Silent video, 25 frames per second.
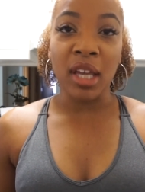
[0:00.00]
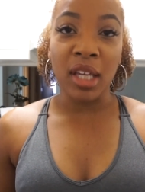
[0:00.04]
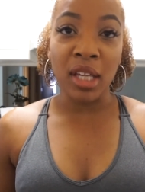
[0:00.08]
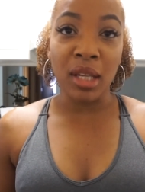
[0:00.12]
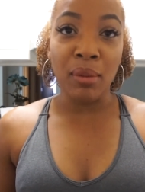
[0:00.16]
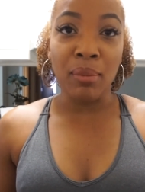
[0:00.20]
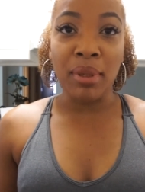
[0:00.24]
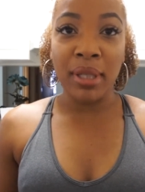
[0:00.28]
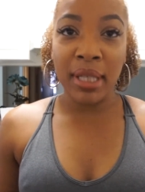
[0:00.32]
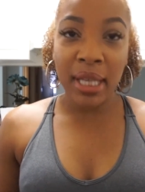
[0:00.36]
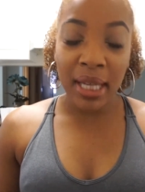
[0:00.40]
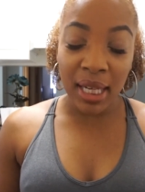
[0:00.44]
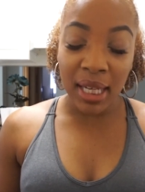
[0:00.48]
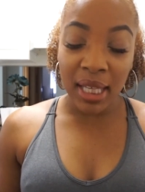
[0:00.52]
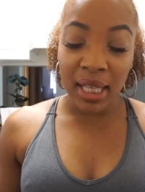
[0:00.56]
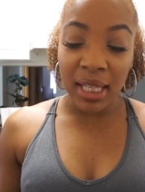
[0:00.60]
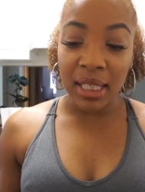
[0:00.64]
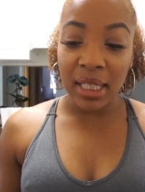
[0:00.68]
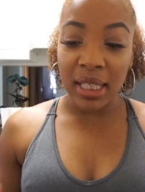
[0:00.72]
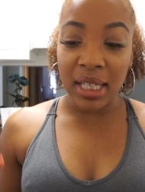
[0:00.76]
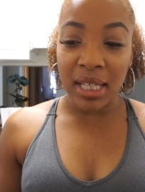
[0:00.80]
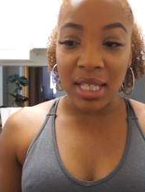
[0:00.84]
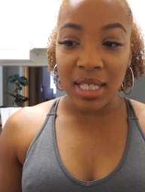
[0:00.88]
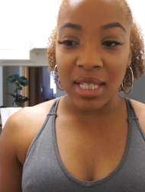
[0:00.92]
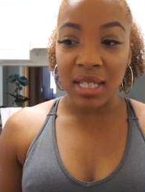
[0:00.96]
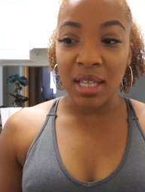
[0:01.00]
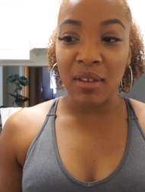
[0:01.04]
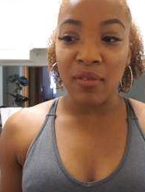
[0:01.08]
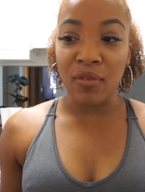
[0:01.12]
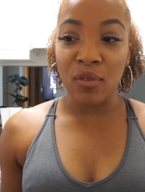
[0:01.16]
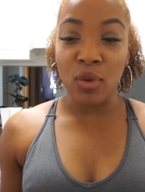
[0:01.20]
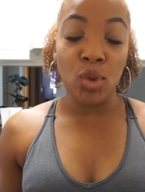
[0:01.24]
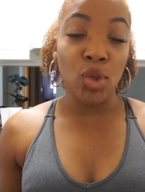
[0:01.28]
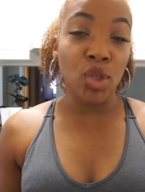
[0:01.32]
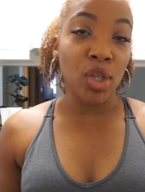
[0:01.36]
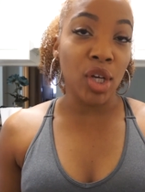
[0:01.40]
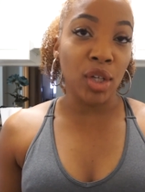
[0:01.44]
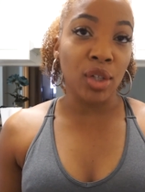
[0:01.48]
in the beginning is if
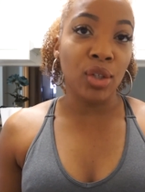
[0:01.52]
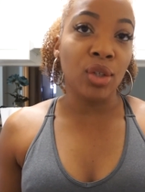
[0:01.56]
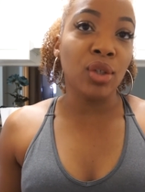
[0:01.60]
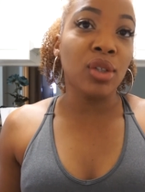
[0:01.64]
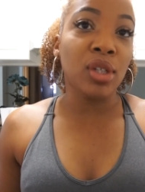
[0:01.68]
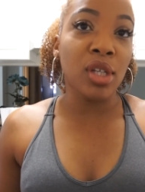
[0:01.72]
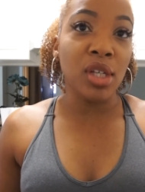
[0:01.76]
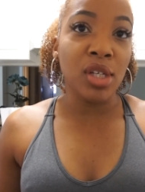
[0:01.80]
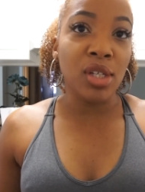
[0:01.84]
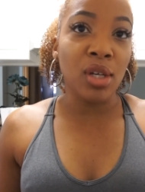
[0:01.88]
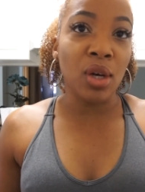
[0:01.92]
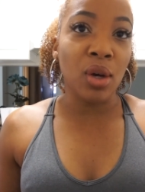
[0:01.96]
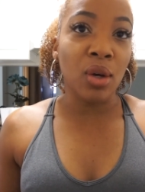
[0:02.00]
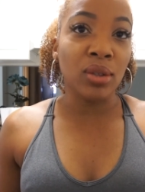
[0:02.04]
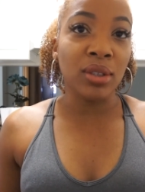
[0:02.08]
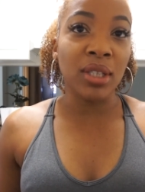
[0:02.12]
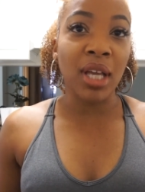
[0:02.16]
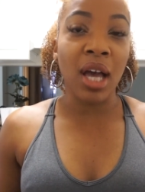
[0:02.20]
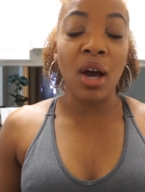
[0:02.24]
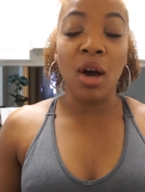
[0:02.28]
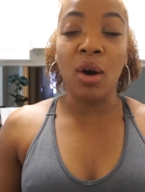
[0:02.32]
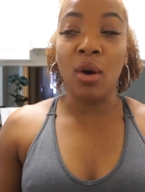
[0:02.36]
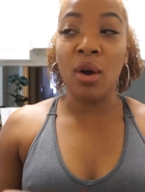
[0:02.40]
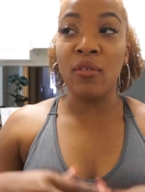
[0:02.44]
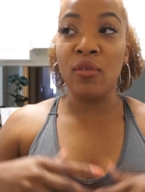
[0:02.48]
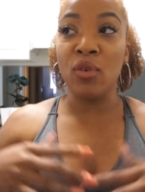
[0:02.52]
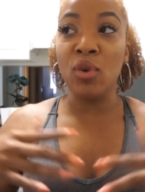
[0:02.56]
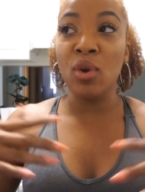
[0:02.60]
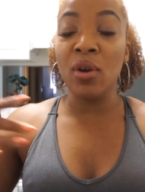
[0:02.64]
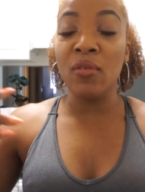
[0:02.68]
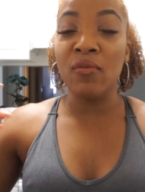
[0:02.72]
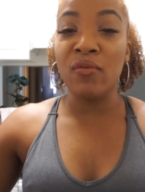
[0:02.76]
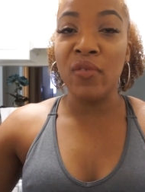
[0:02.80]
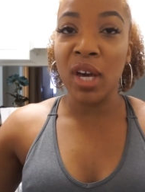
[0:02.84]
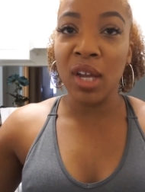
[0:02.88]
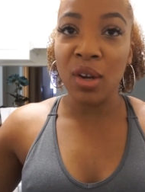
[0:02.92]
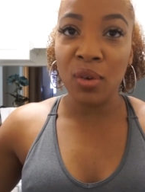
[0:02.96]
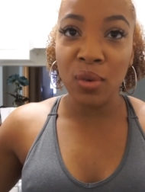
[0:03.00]
you check your ketones. Now, if you're
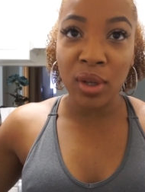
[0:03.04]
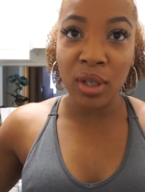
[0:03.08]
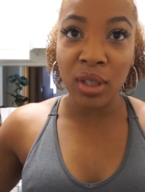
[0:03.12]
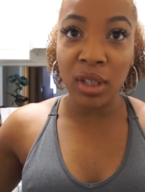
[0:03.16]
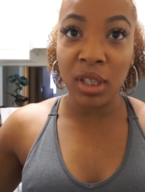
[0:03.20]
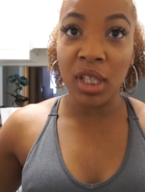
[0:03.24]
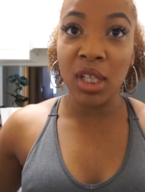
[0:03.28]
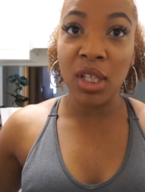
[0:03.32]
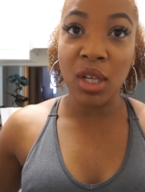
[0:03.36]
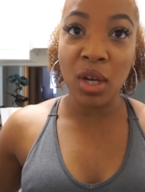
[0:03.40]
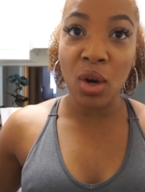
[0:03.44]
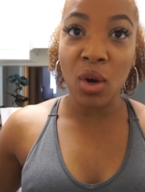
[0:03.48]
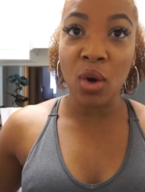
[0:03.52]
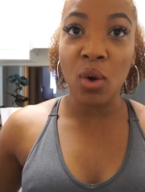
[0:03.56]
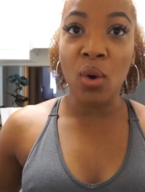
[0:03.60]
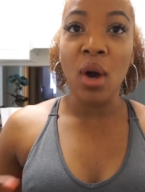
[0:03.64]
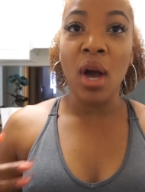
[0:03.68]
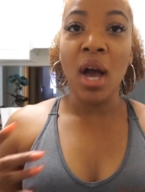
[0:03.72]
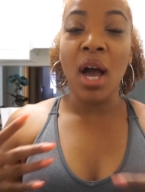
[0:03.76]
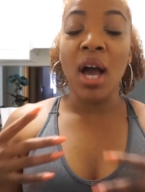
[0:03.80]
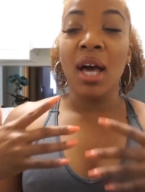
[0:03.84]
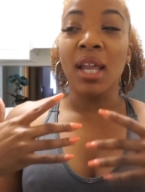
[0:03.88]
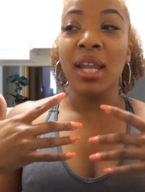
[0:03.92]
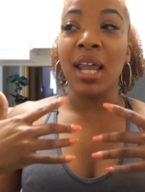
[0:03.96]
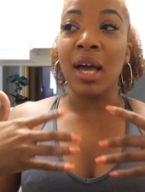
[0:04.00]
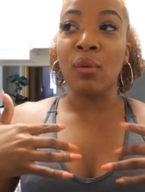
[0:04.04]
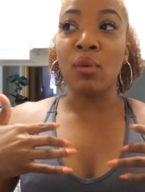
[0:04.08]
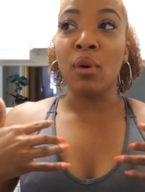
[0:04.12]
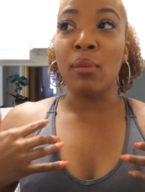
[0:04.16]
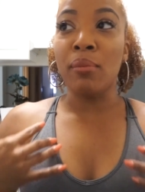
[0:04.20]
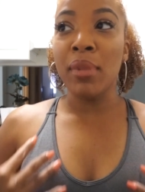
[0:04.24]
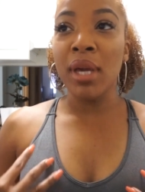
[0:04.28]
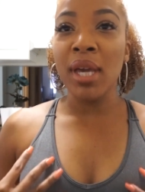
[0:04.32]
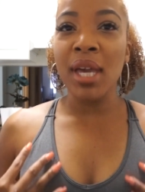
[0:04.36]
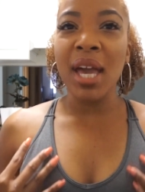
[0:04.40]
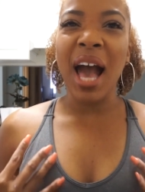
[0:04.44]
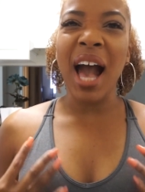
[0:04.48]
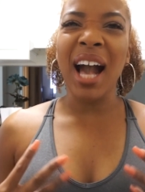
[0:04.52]
a veteran keto, like with
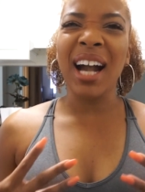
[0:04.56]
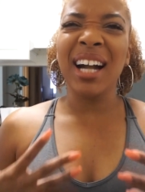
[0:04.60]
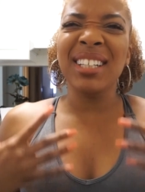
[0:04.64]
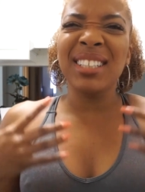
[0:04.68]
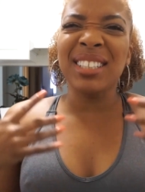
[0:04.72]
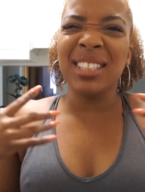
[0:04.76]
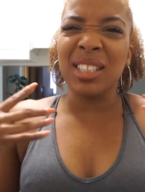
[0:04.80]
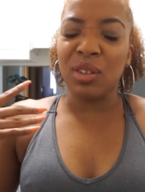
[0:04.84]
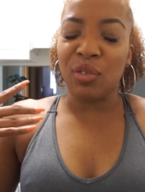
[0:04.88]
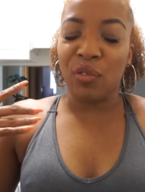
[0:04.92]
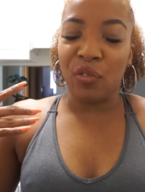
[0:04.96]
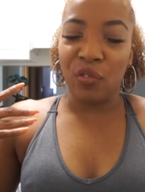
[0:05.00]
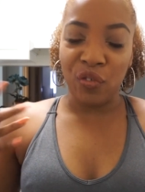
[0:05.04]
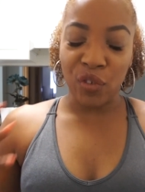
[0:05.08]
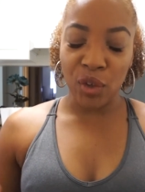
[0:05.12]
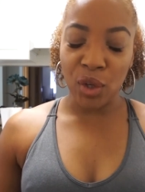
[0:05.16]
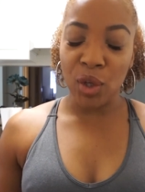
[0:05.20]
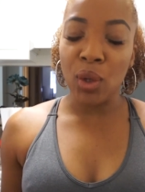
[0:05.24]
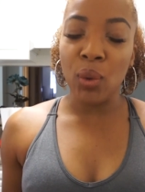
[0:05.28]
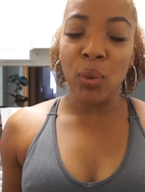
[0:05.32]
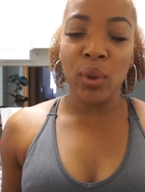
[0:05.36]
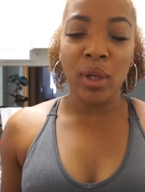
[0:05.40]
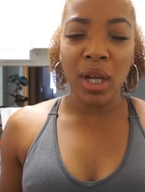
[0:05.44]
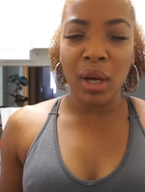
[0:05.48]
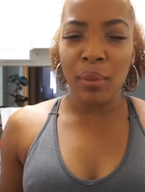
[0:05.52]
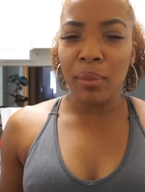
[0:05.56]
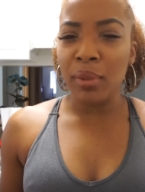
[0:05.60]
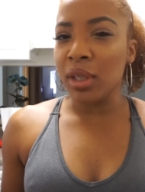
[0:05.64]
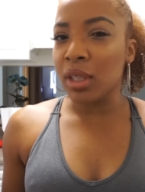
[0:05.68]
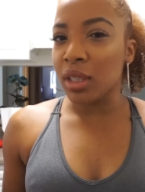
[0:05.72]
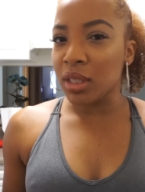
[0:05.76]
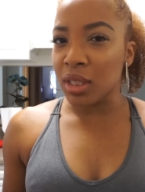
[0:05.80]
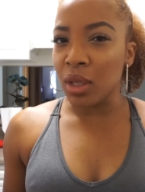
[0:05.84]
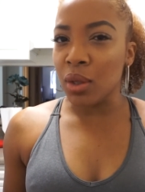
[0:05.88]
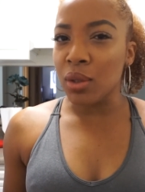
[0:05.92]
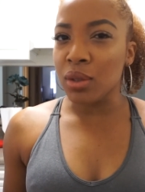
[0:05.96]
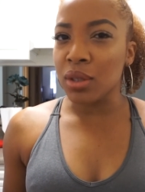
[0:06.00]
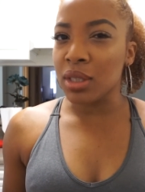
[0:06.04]
me, I could just feel when I'm in
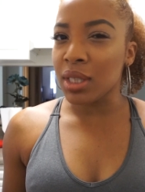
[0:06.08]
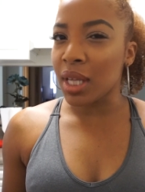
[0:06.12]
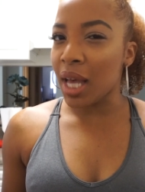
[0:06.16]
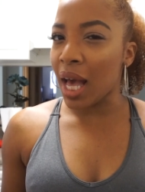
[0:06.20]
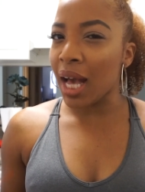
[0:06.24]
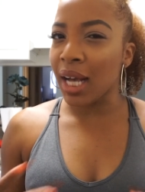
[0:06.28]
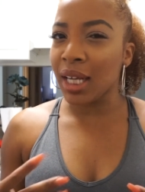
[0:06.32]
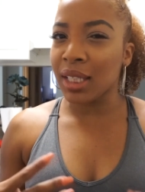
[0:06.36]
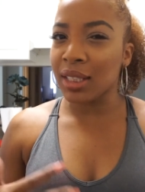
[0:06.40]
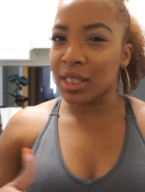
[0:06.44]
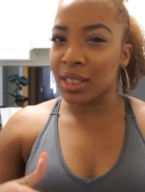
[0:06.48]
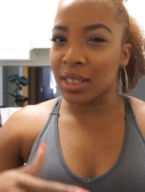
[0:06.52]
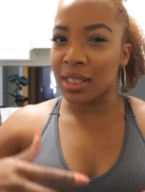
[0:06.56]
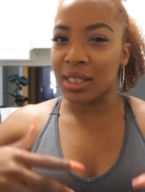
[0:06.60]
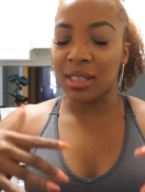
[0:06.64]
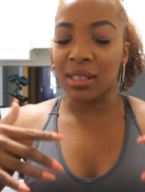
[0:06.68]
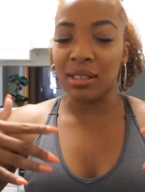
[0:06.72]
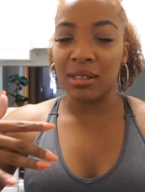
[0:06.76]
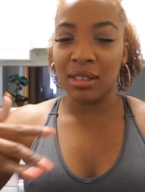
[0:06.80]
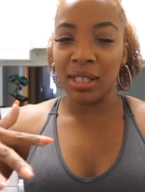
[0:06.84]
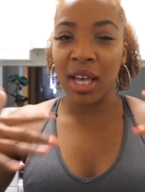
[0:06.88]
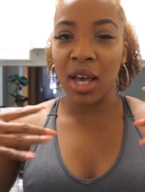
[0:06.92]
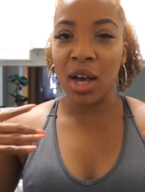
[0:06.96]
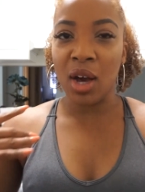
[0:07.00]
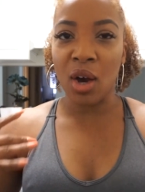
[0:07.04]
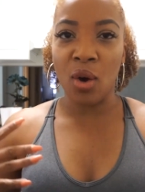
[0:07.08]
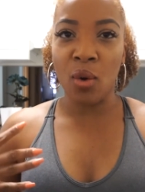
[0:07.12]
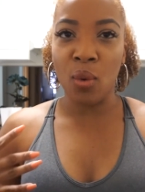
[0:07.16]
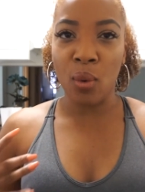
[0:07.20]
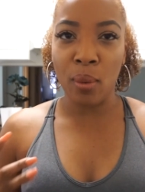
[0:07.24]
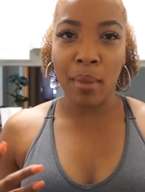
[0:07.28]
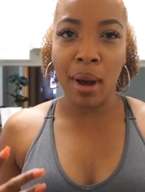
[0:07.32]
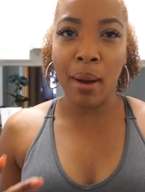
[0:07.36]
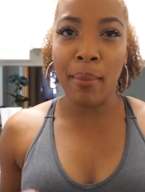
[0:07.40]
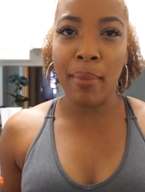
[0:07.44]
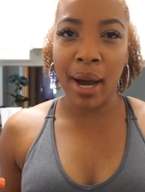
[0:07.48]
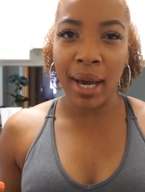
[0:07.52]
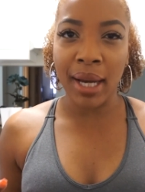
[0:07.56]
ketosis. Like, I could just tell
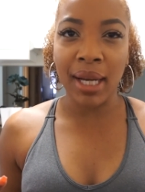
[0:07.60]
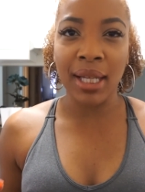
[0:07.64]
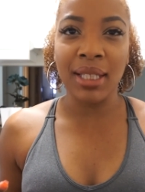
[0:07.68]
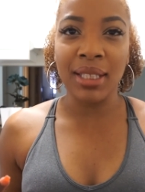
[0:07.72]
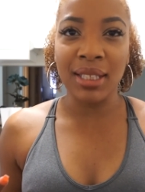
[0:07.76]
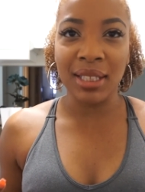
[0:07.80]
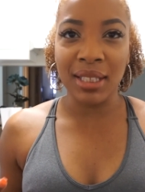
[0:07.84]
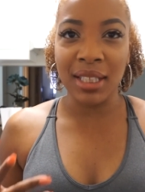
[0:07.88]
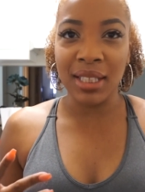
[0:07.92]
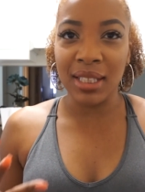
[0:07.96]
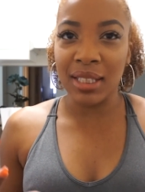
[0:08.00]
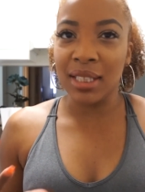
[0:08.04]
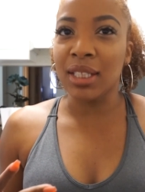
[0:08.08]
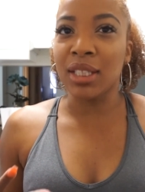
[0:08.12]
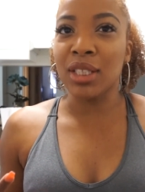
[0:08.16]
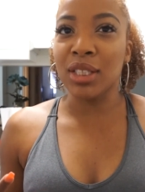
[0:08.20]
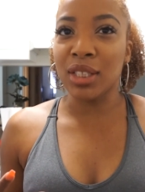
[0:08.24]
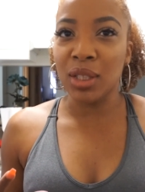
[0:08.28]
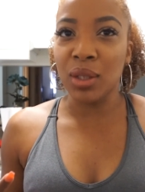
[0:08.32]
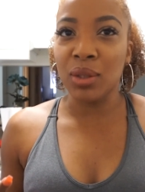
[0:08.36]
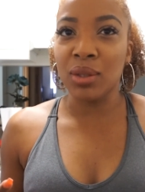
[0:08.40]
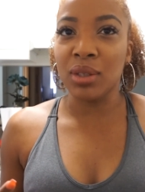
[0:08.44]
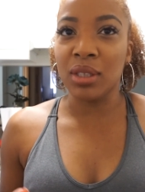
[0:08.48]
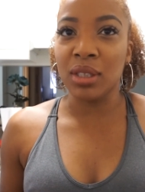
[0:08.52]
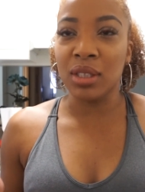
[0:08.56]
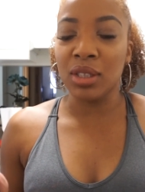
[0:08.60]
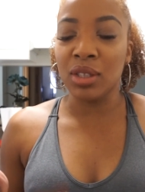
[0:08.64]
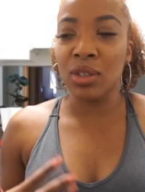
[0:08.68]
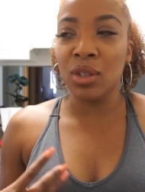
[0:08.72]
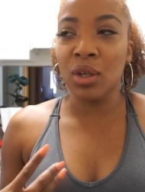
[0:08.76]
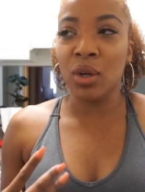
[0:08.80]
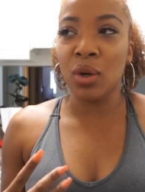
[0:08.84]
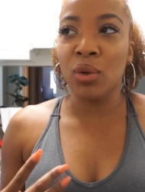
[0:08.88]
when my body is in ketosis.